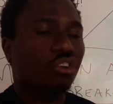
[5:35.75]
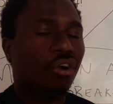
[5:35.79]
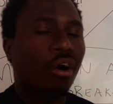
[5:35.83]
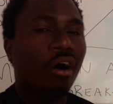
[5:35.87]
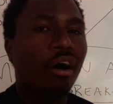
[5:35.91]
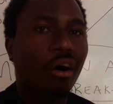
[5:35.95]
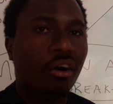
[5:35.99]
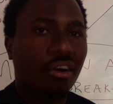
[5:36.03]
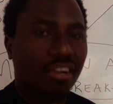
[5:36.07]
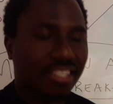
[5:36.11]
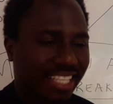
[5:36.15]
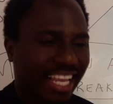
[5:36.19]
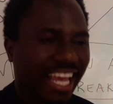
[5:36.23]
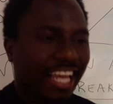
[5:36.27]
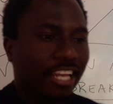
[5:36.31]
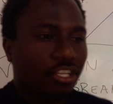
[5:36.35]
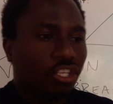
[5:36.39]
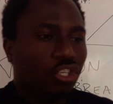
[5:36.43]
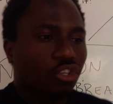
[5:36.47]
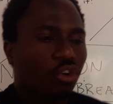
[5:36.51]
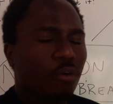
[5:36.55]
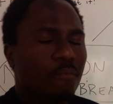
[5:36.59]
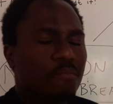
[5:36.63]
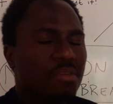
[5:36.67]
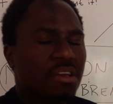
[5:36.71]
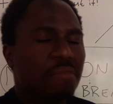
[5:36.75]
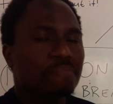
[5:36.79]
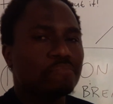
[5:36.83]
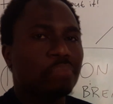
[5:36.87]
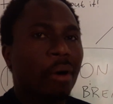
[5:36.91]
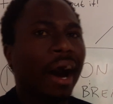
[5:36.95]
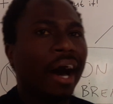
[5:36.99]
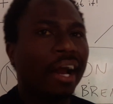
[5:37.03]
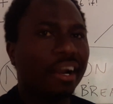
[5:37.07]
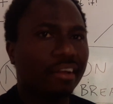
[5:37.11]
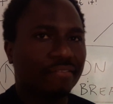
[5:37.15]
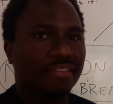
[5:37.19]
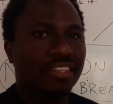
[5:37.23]
cause and you being
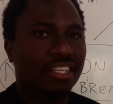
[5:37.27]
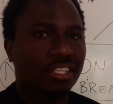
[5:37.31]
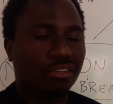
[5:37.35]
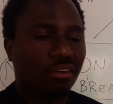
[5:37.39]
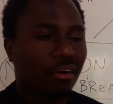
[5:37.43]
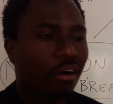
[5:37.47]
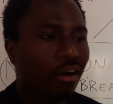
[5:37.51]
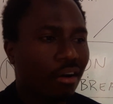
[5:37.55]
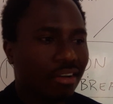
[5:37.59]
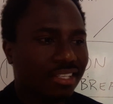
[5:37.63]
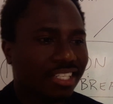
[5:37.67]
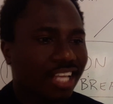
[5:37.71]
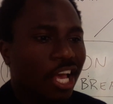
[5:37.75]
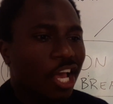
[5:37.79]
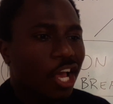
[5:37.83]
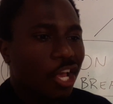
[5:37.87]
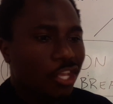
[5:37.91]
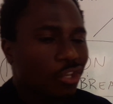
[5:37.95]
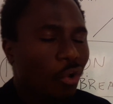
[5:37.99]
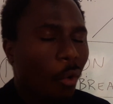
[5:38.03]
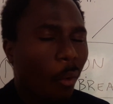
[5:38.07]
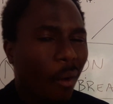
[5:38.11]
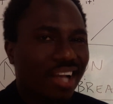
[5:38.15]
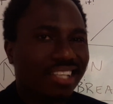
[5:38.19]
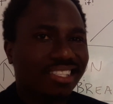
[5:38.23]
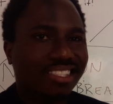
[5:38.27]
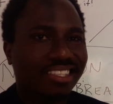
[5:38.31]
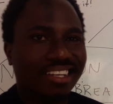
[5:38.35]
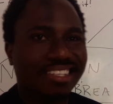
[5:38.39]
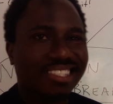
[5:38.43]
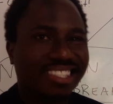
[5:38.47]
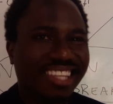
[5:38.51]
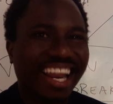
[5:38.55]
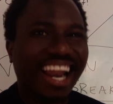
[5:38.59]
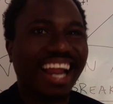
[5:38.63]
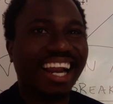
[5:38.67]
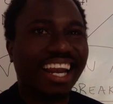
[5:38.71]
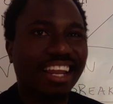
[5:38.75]
part of this cause, you are still
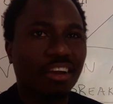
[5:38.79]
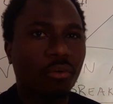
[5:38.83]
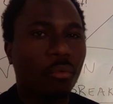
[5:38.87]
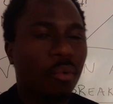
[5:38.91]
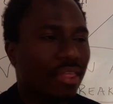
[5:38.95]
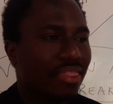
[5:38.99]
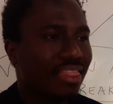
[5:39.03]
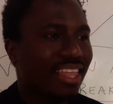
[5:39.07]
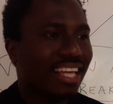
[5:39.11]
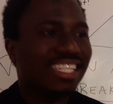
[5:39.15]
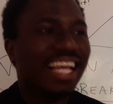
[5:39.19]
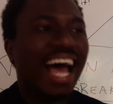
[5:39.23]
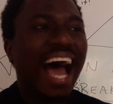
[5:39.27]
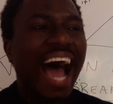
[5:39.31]
struggling with that.